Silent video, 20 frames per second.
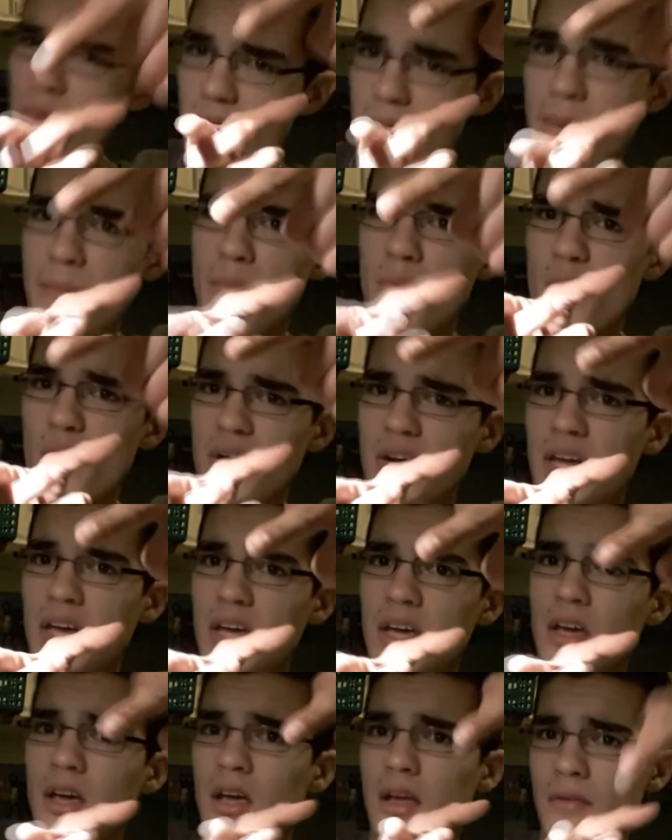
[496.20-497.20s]
where I'm pointing.
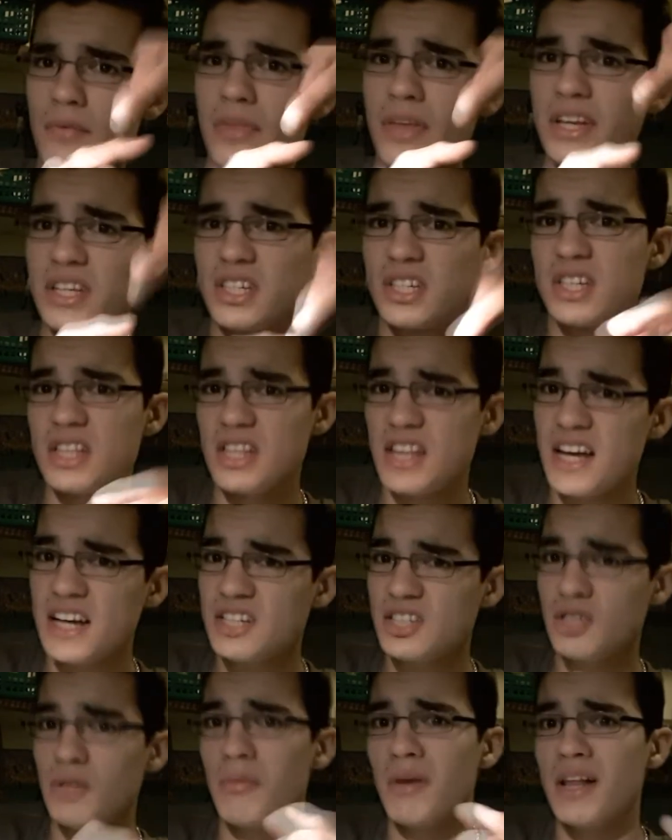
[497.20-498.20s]
That's
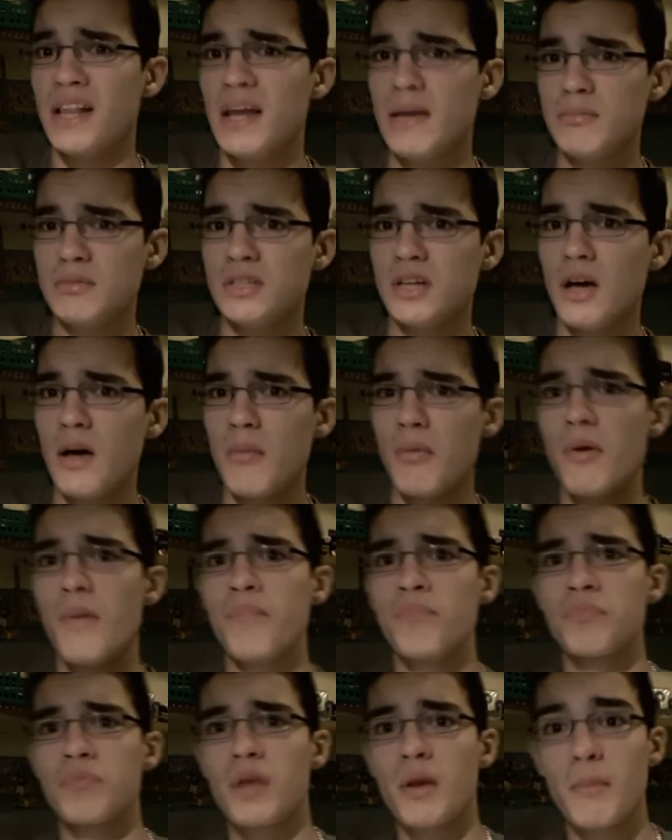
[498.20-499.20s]
next to my laptop.
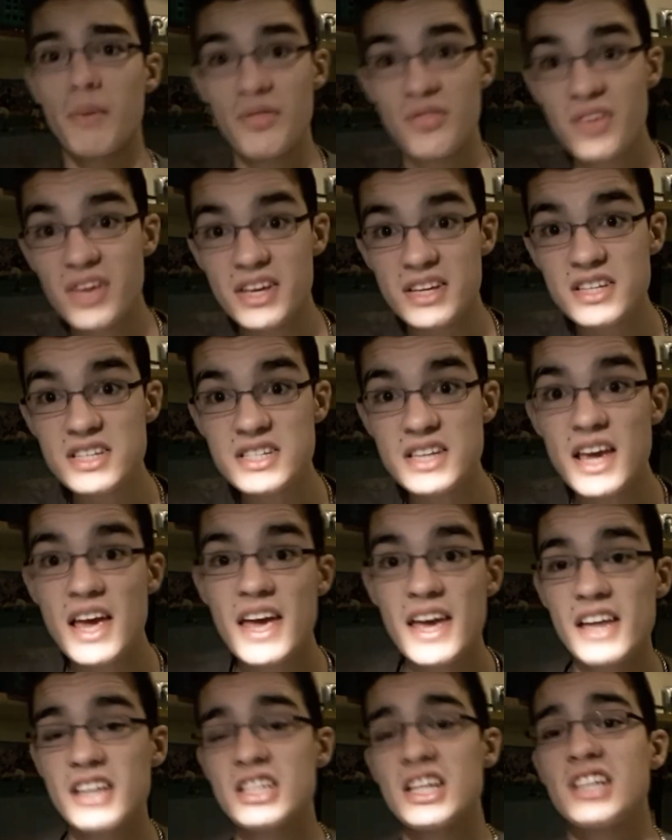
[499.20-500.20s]
But this
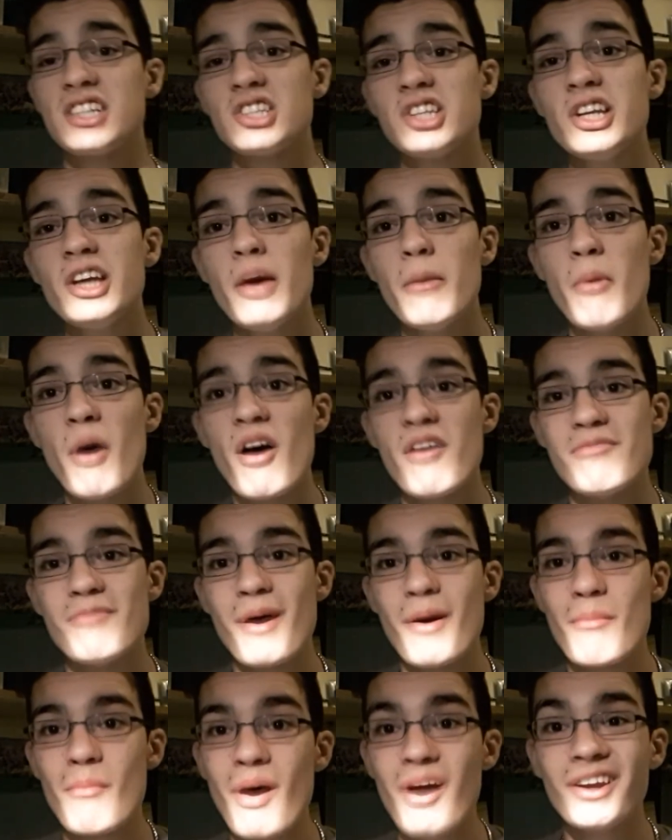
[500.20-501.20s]
is actually above
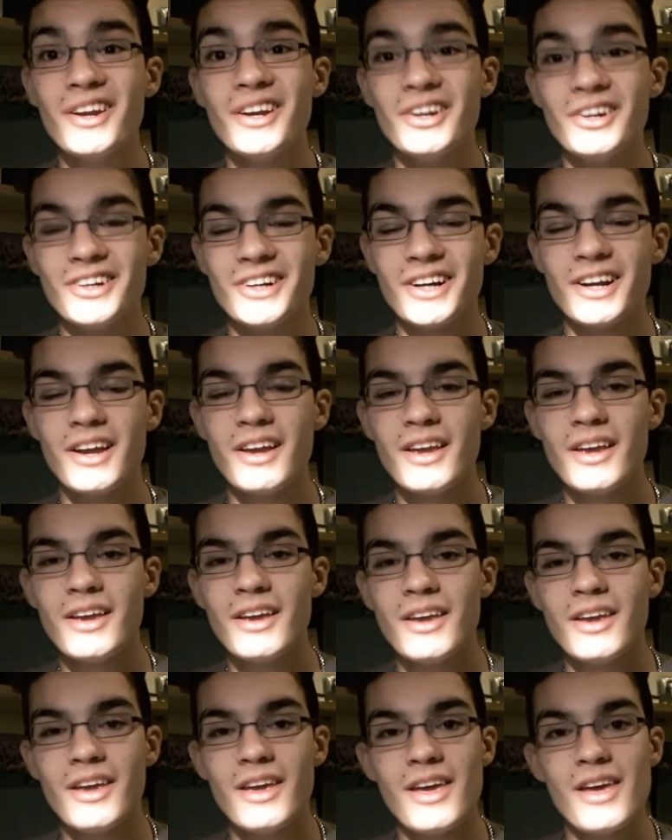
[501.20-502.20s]
my monitor.
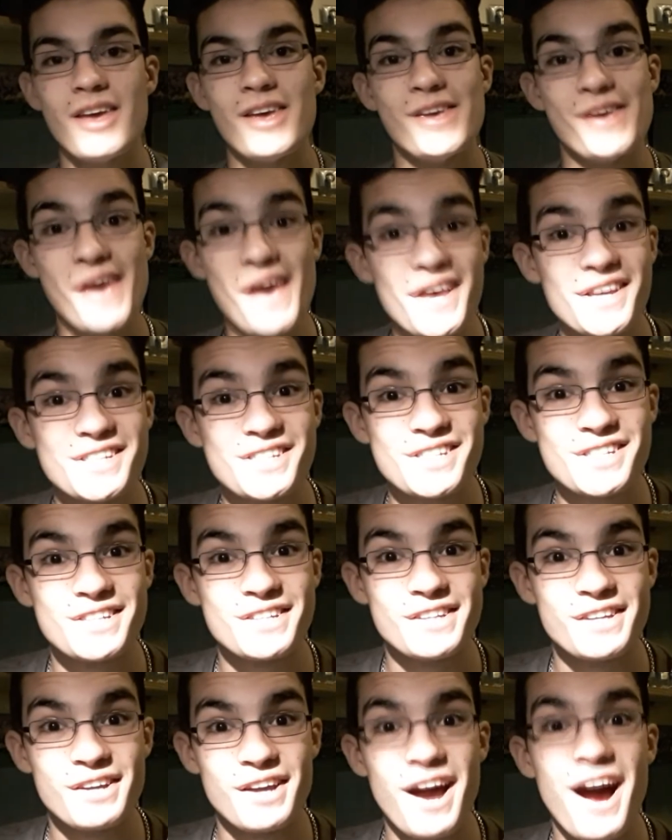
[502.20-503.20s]
Yes,
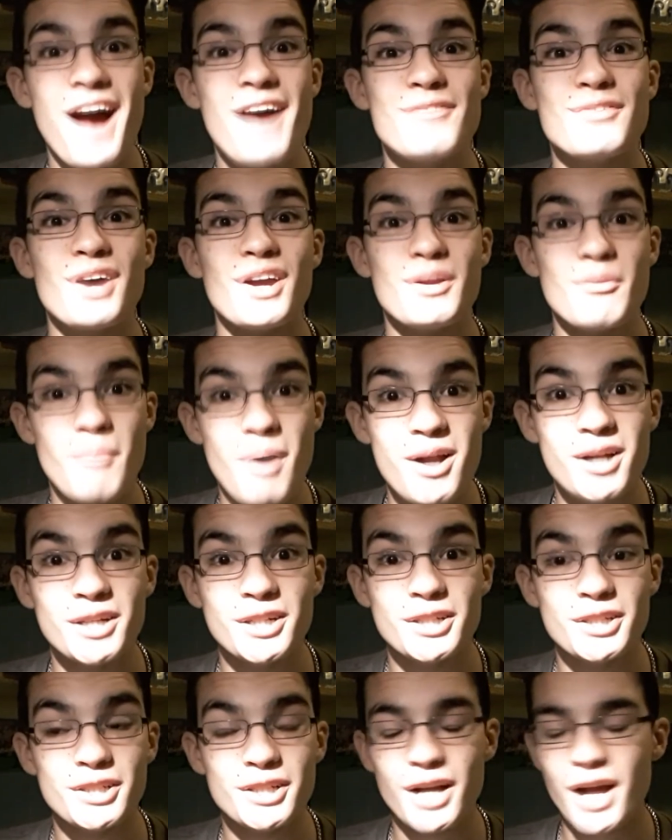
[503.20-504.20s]
I've got a
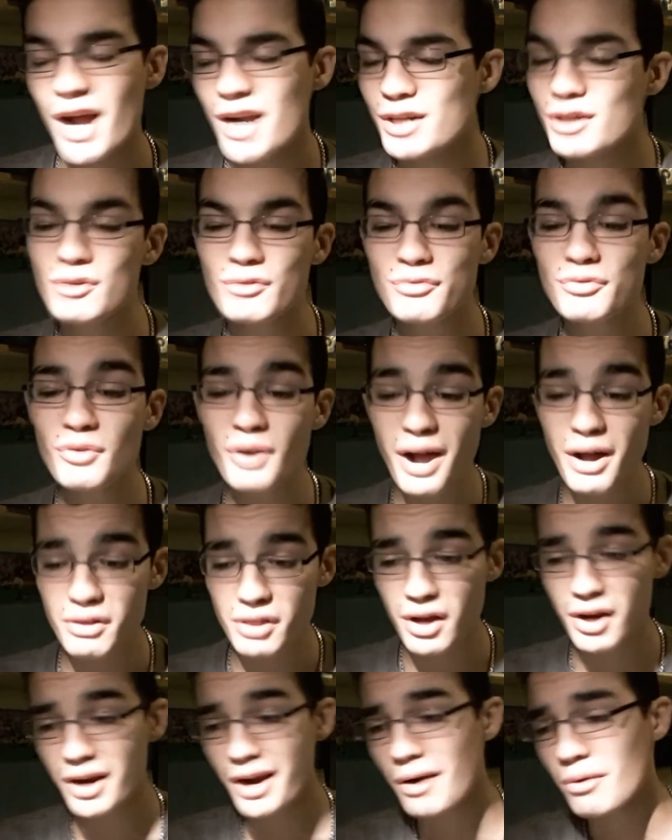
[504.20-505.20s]
monitor. I don't know for how
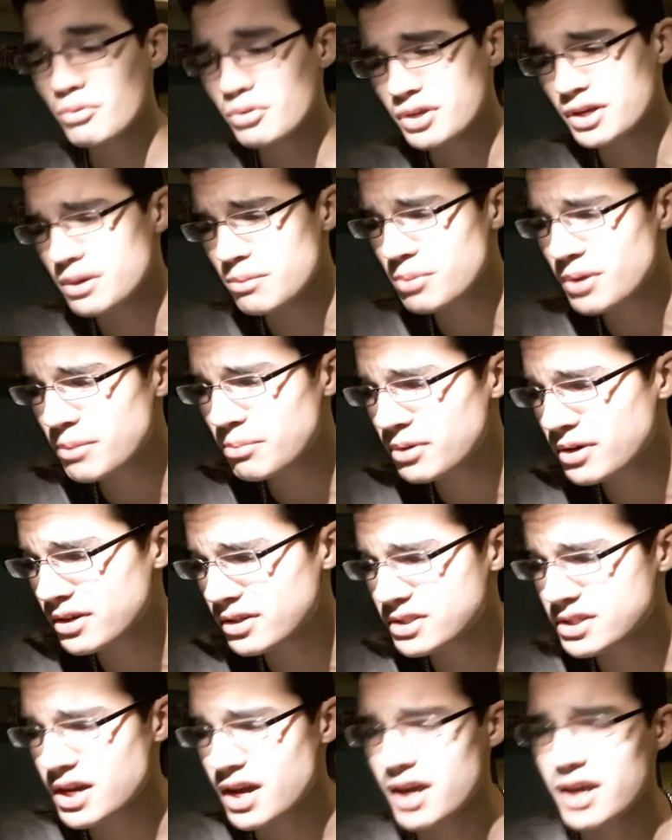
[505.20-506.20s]
long I will keep it
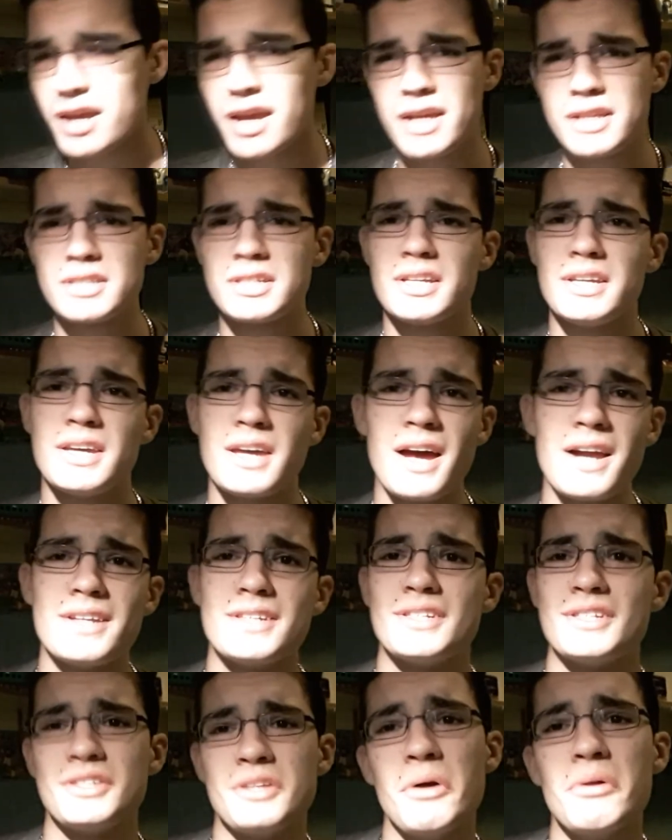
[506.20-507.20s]
because I actually kind
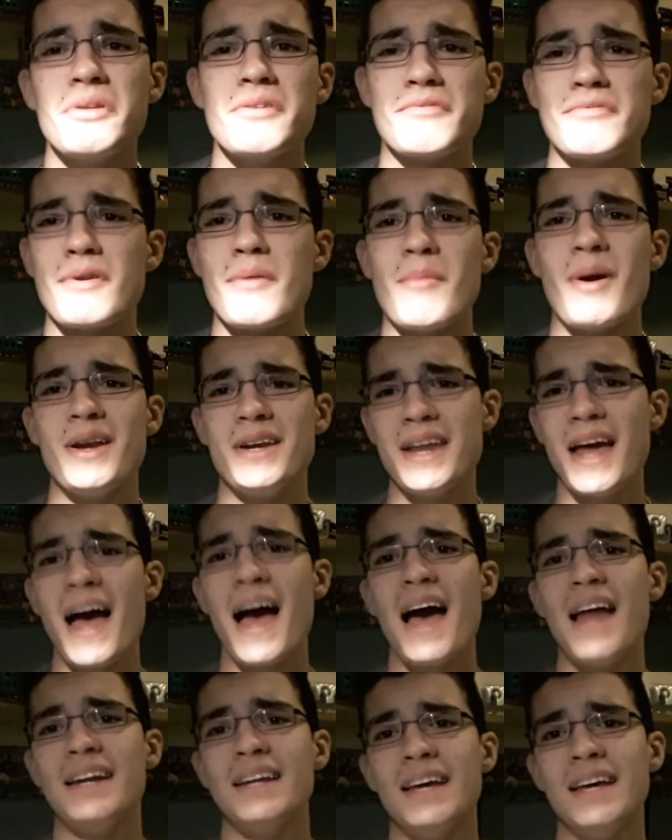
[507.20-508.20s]
of stole it from my
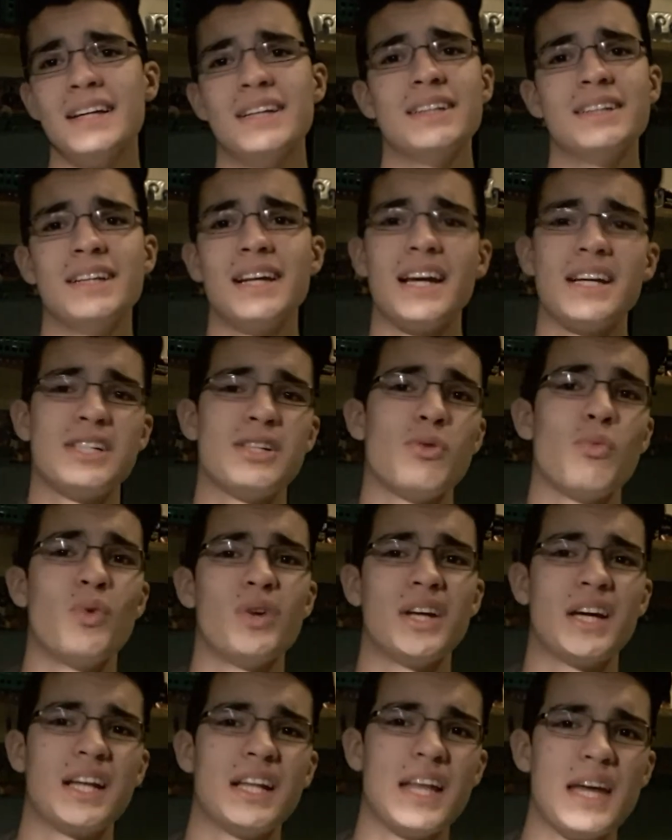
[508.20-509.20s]
dad and actually
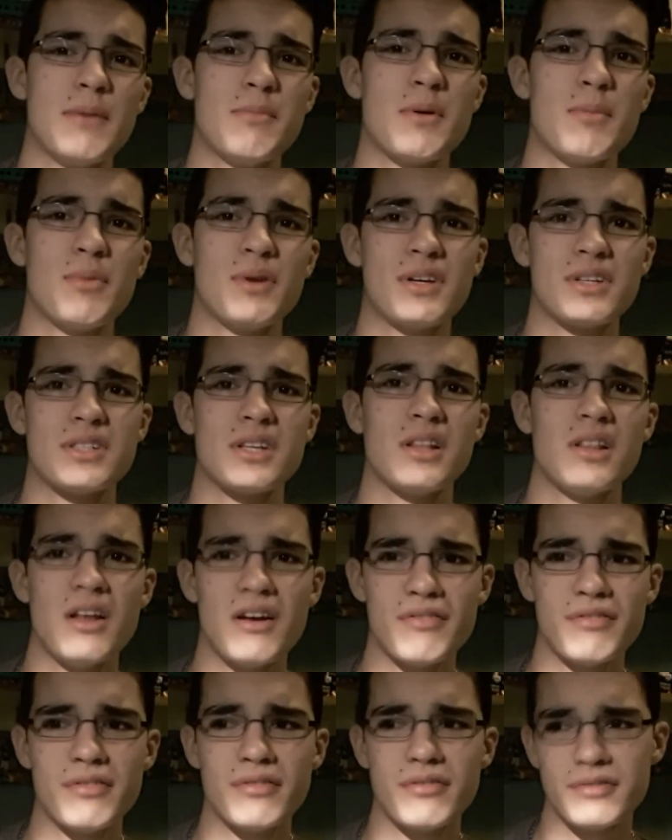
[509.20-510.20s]
want to claim it because I
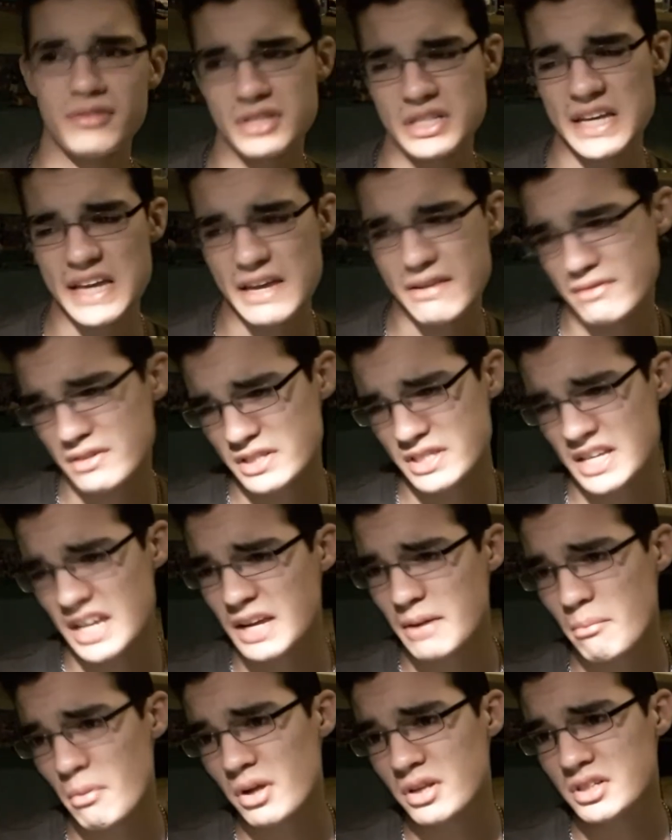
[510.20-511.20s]
love to have a
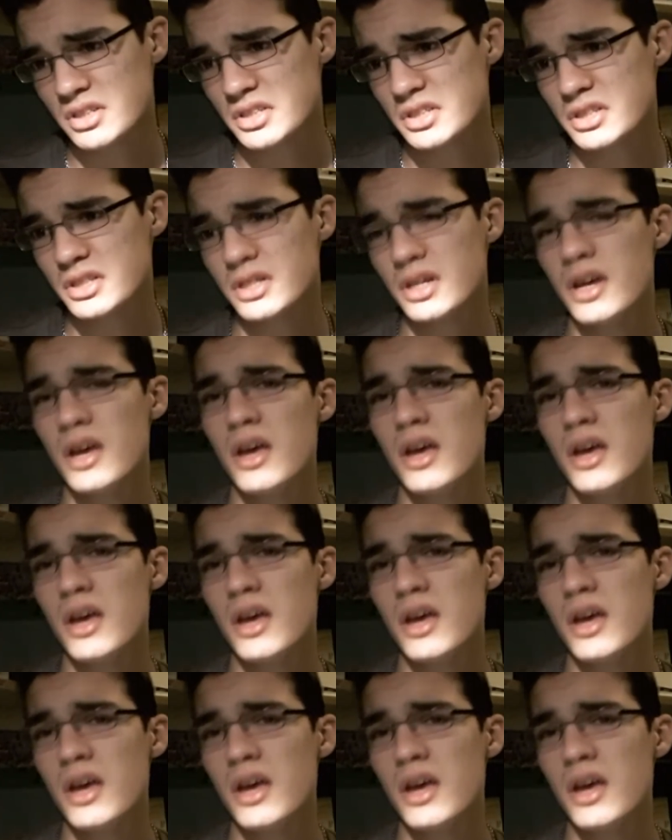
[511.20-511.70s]
second monitor.